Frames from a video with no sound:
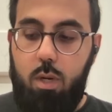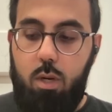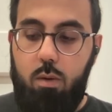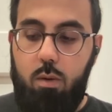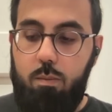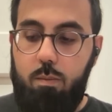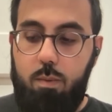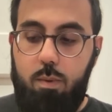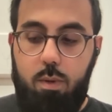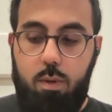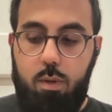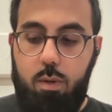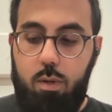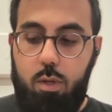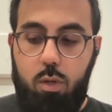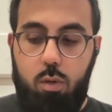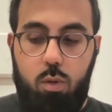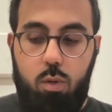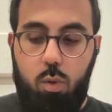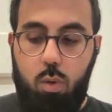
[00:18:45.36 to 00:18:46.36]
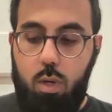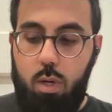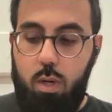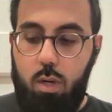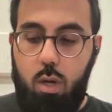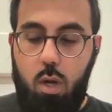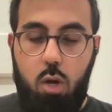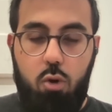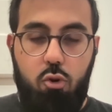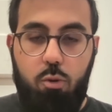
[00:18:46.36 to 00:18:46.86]
you know, you, you
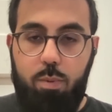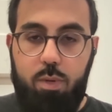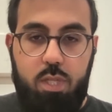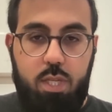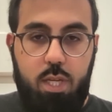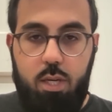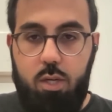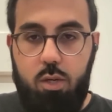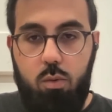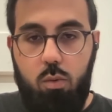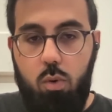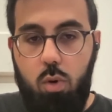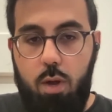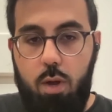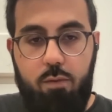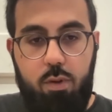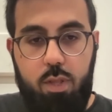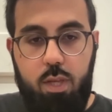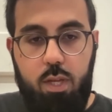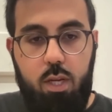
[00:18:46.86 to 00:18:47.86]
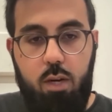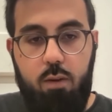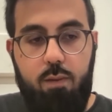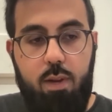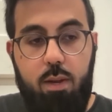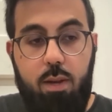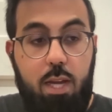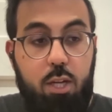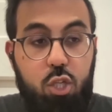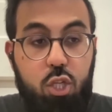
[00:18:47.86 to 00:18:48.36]
can 100% do everything.
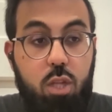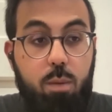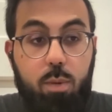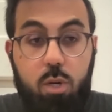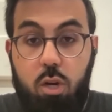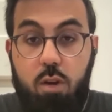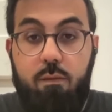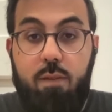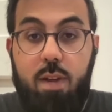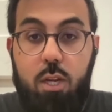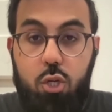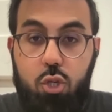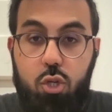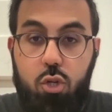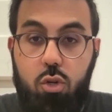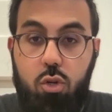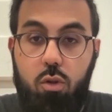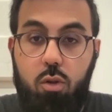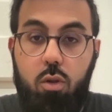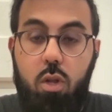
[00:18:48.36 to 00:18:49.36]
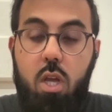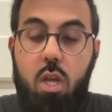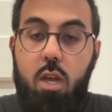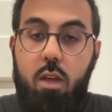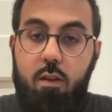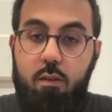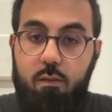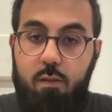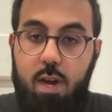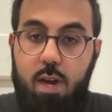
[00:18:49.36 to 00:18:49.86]
Actually, the conventional
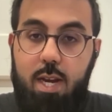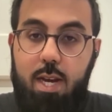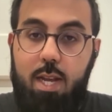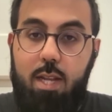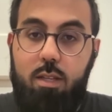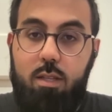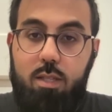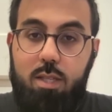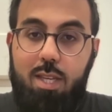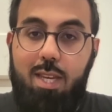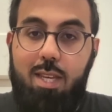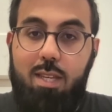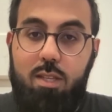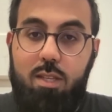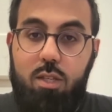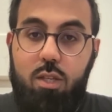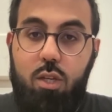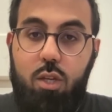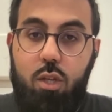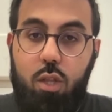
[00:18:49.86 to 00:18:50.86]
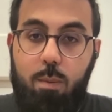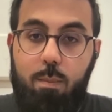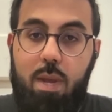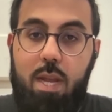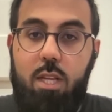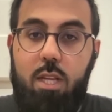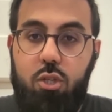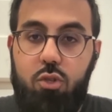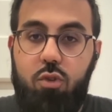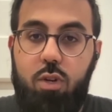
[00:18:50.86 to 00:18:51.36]
finance is the
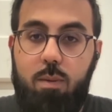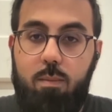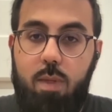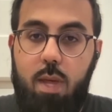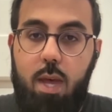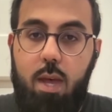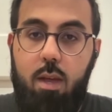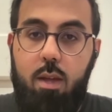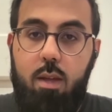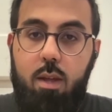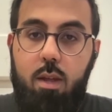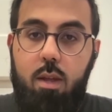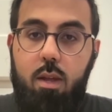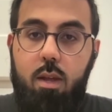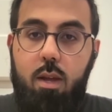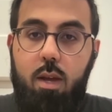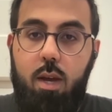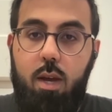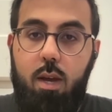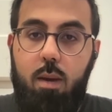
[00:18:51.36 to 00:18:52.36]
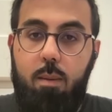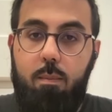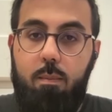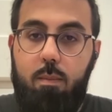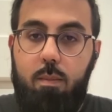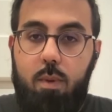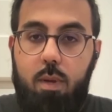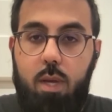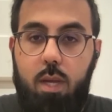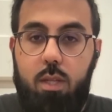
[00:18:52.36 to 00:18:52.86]
mainstream there. Mm.
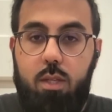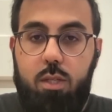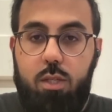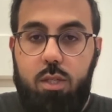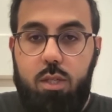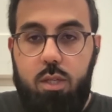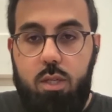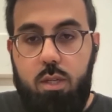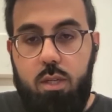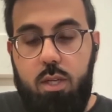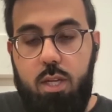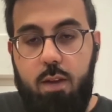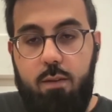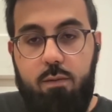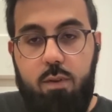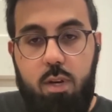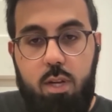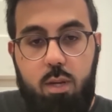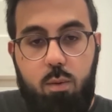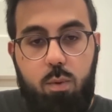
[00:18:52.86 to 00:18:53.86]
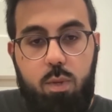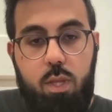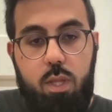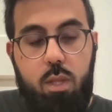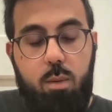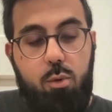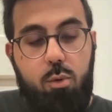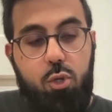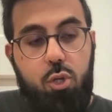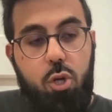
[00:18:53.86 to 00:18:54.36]
It's definitely within
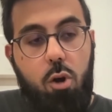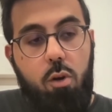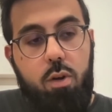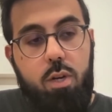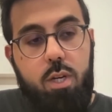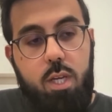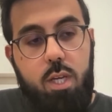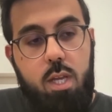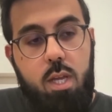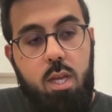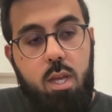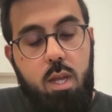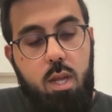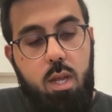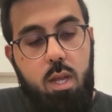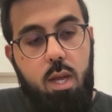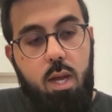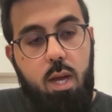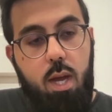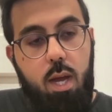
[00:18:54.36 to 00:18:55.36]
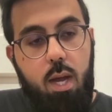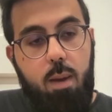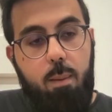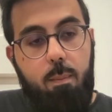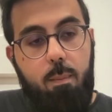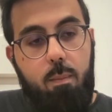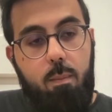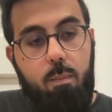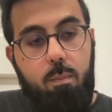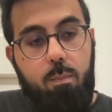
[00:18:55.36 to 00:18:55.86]
the majority.
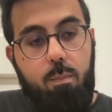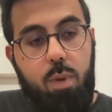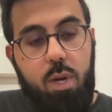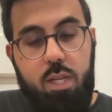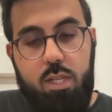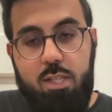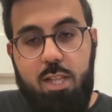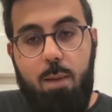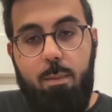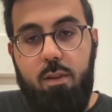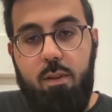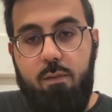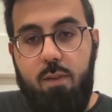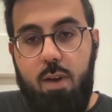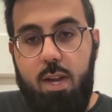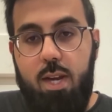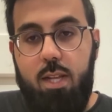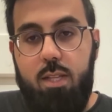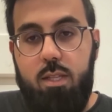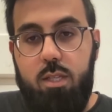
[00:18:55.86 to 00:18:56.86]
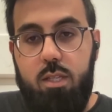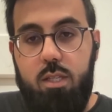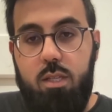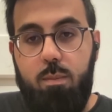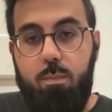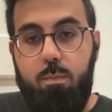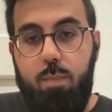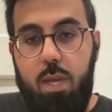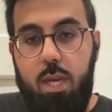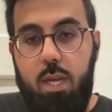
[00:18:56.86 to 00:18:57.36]
Um, but Islamic finance is a
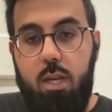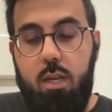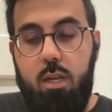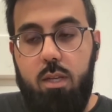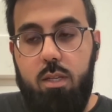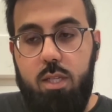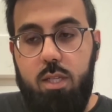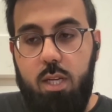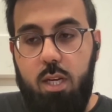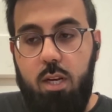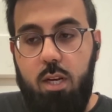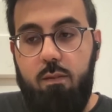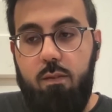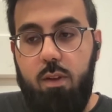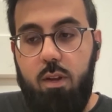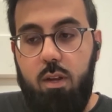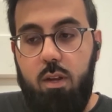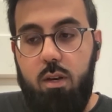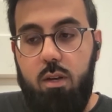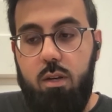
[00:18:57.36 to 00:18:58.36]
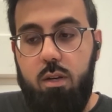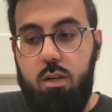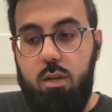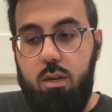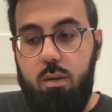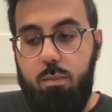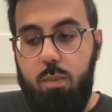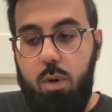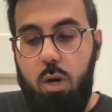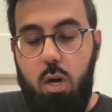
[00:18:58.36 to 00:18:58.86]
big, significant
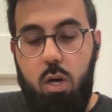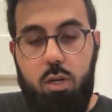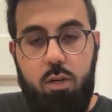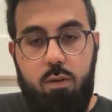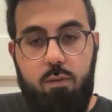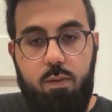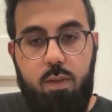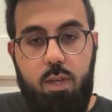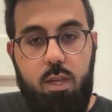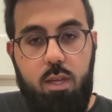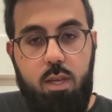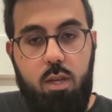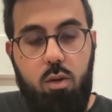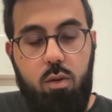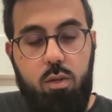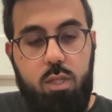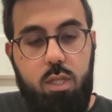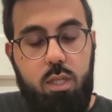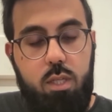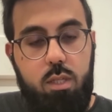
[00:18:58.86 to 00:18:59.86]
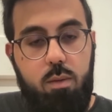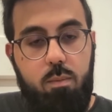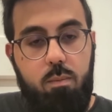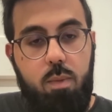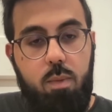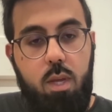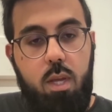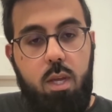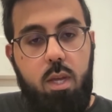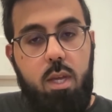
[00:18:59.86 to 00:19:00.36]
part of the ecosystem
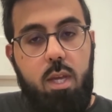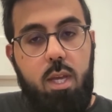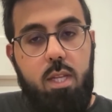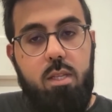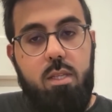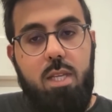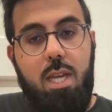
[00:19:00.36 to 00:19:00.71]
in